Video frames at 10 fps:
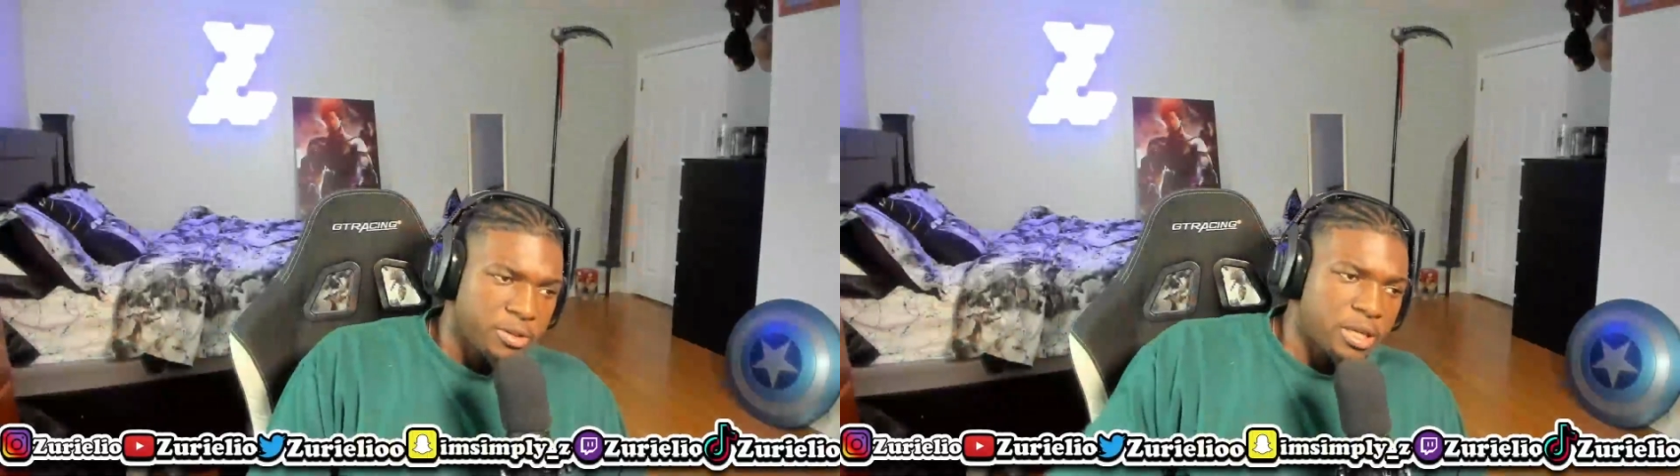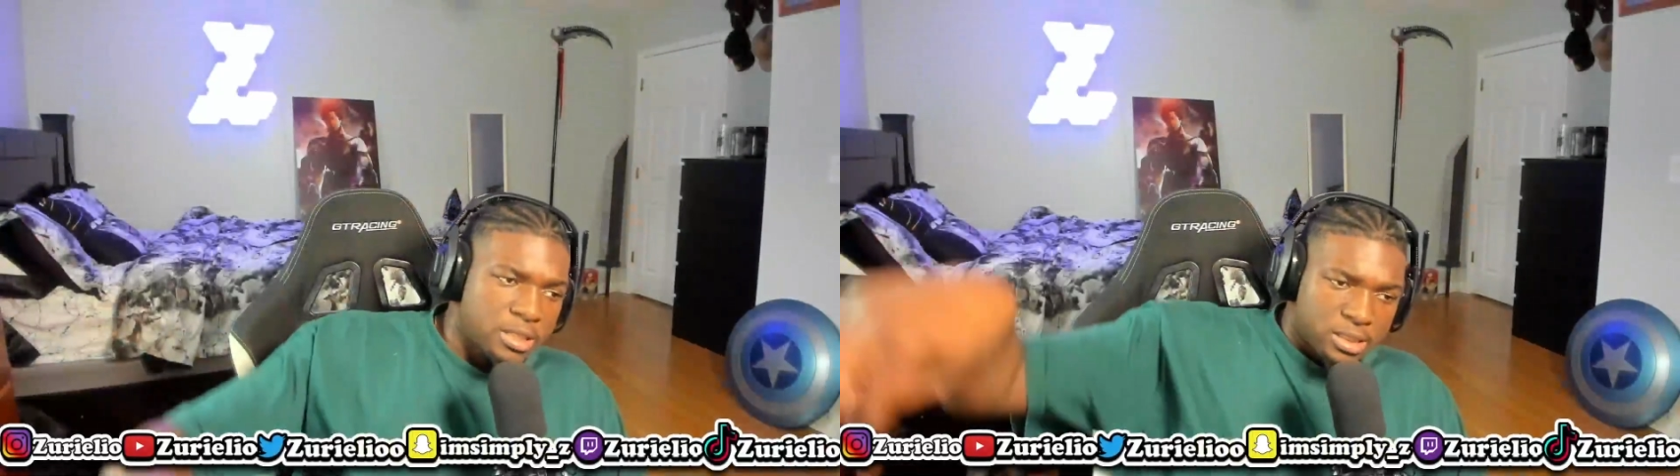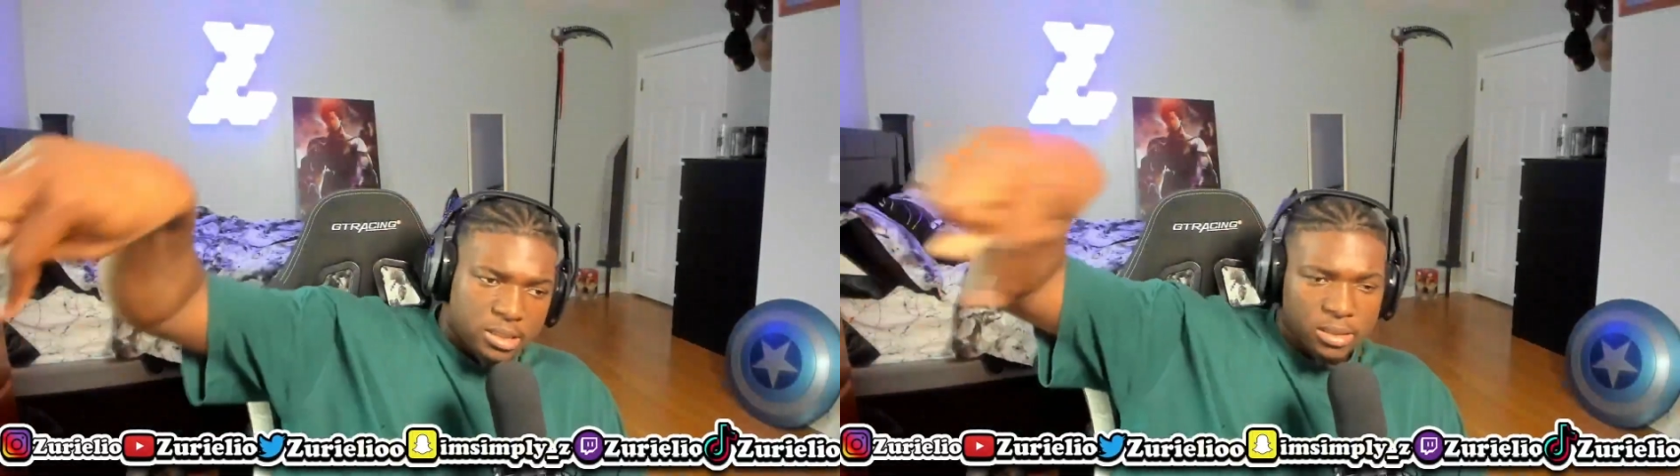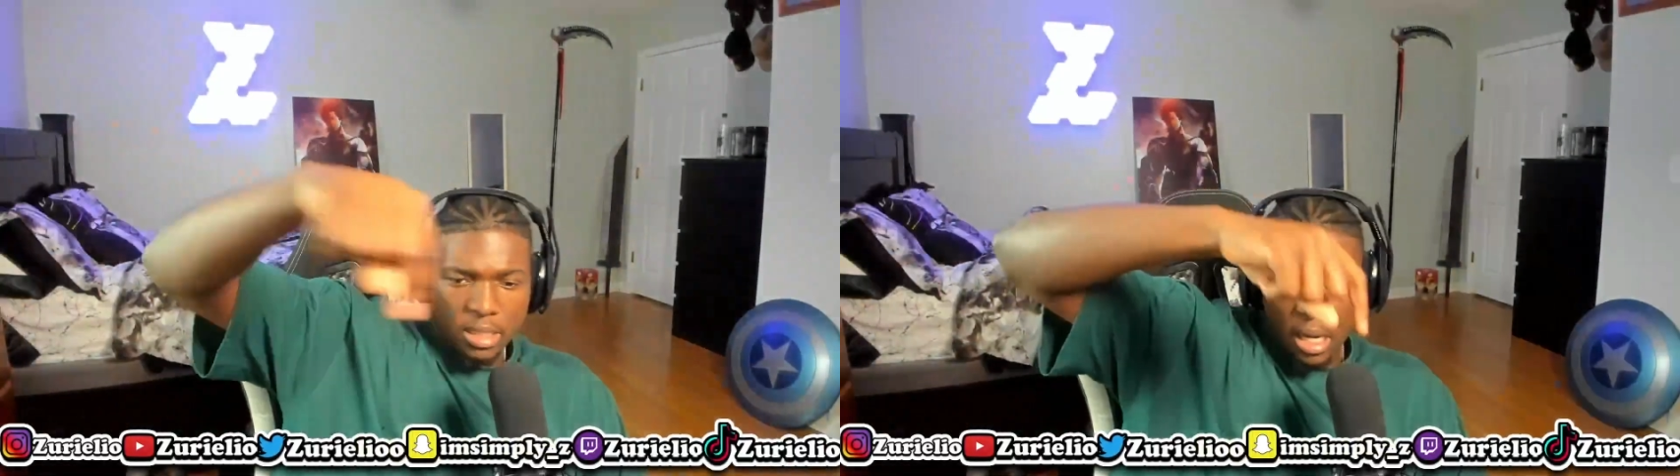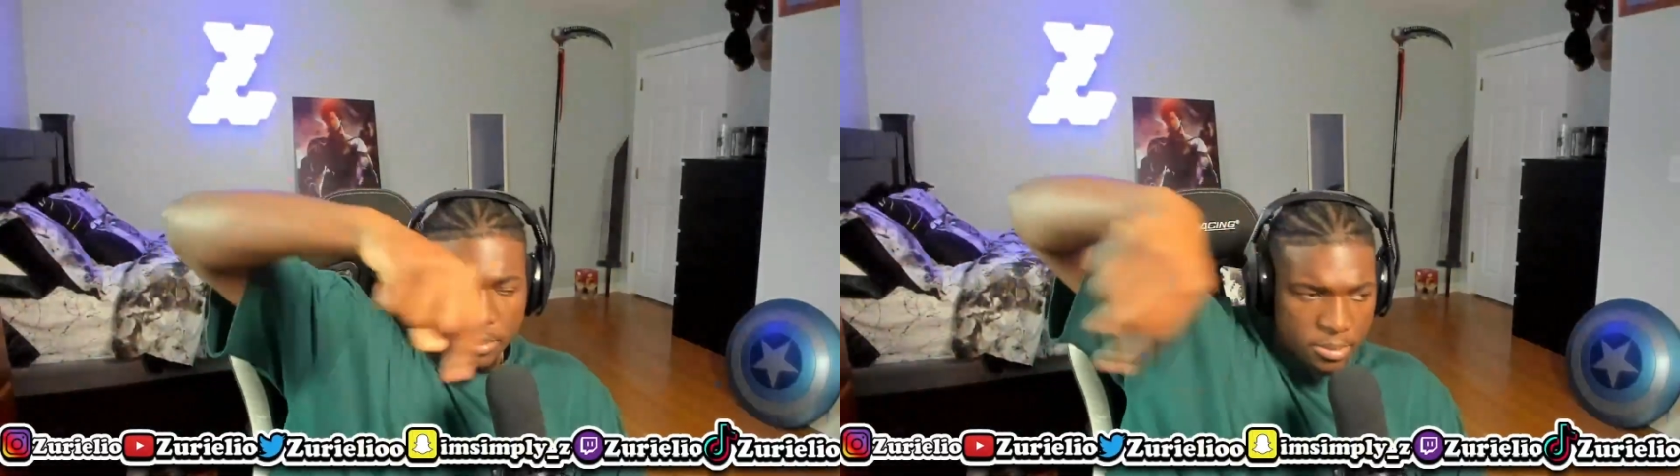favorite things,
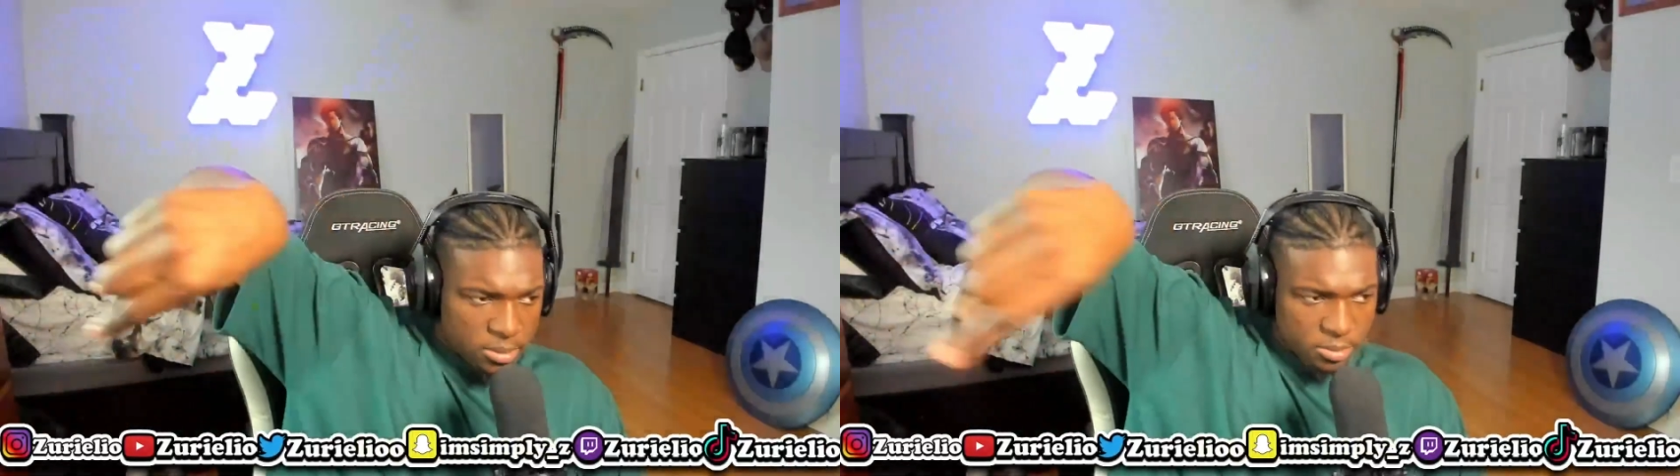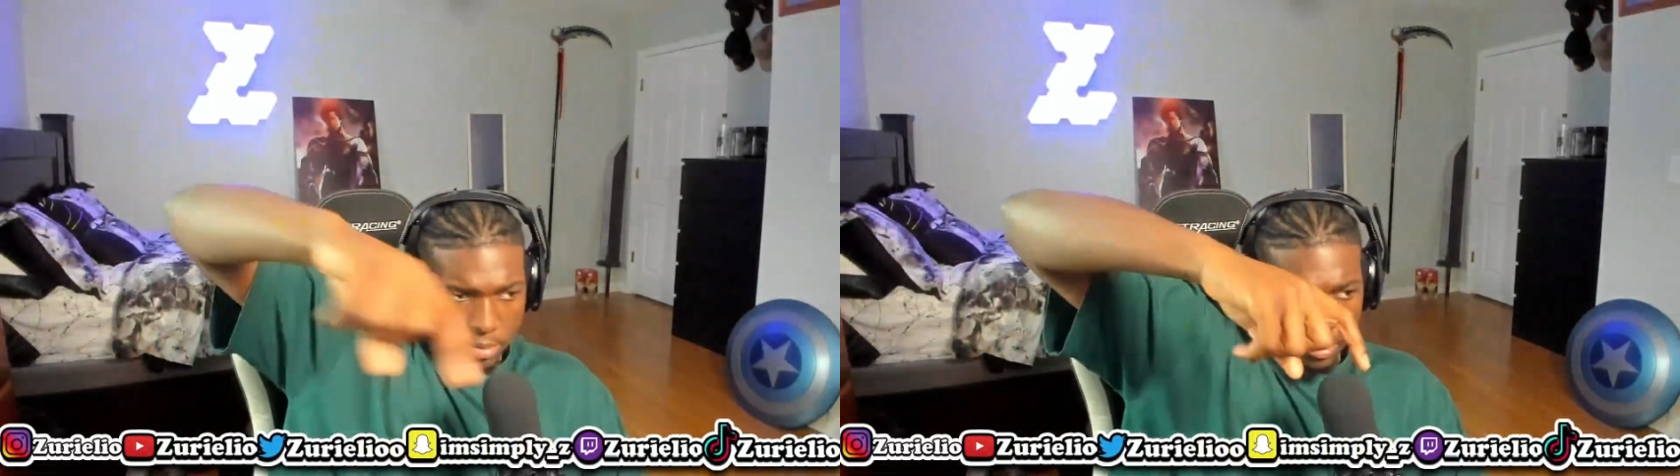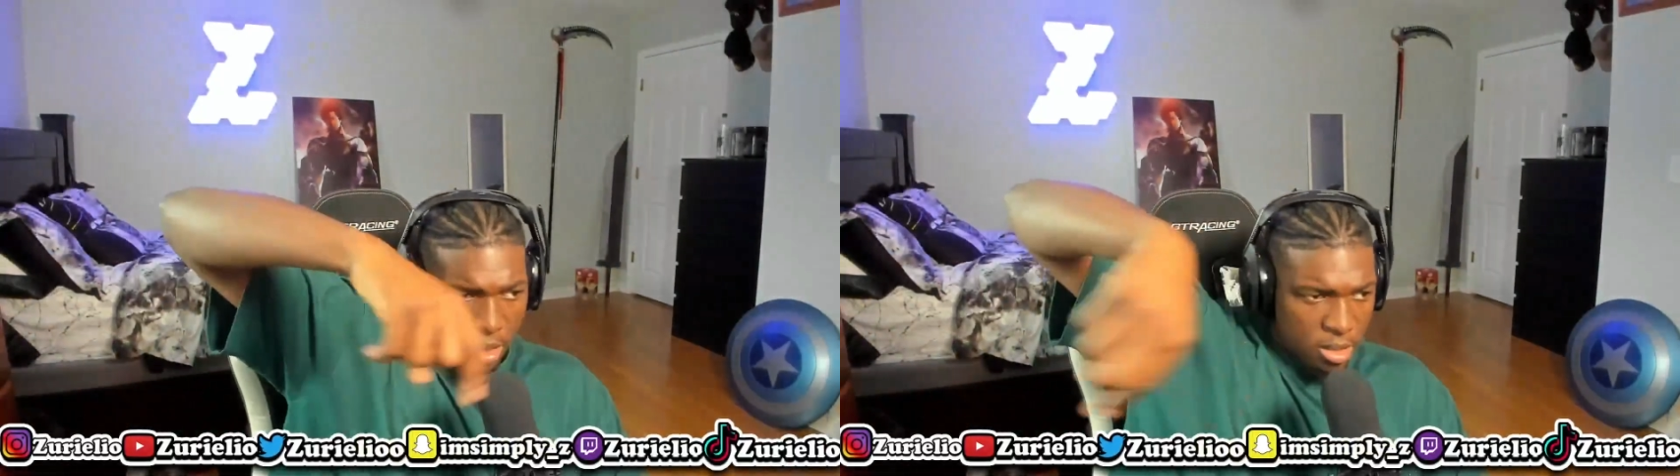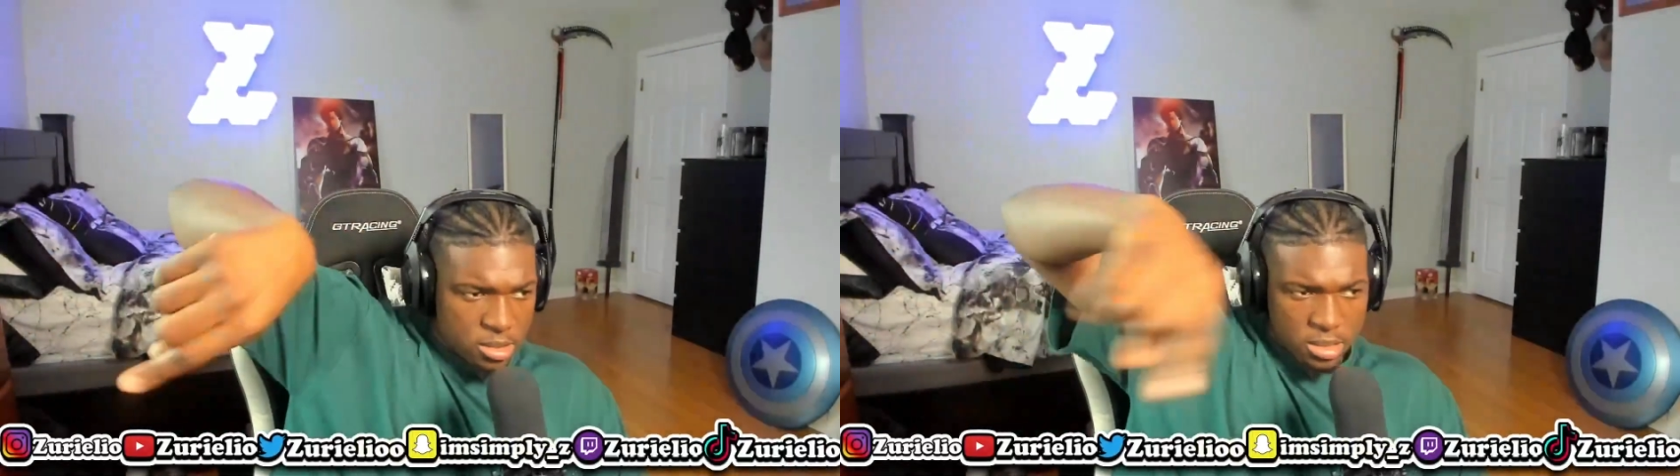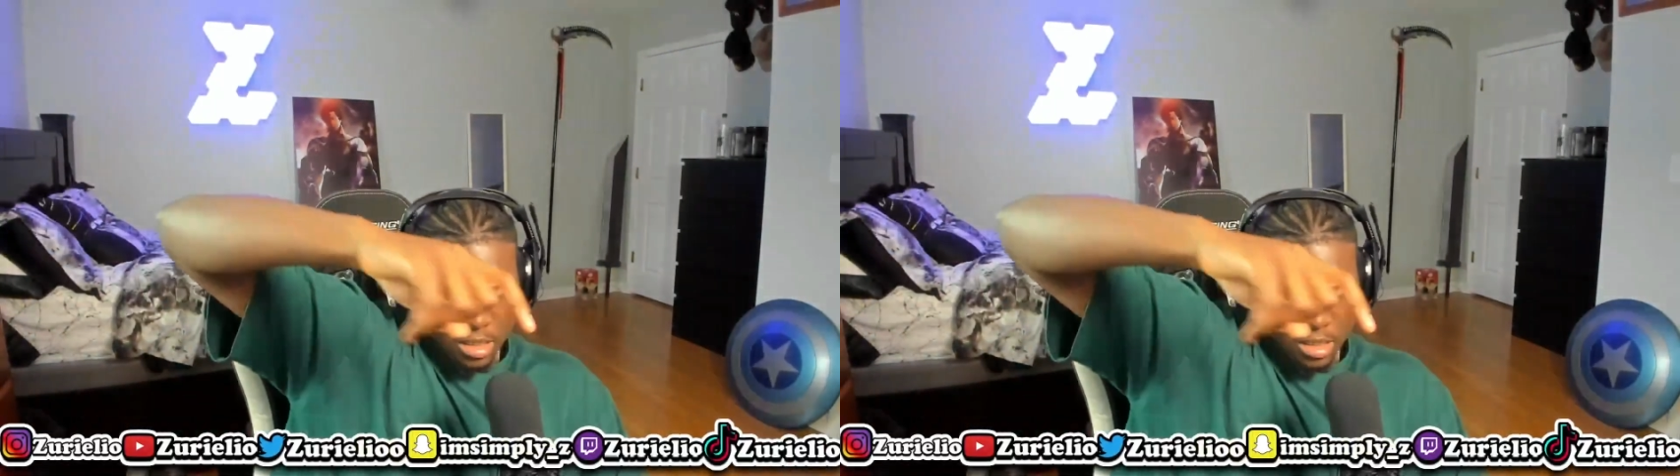all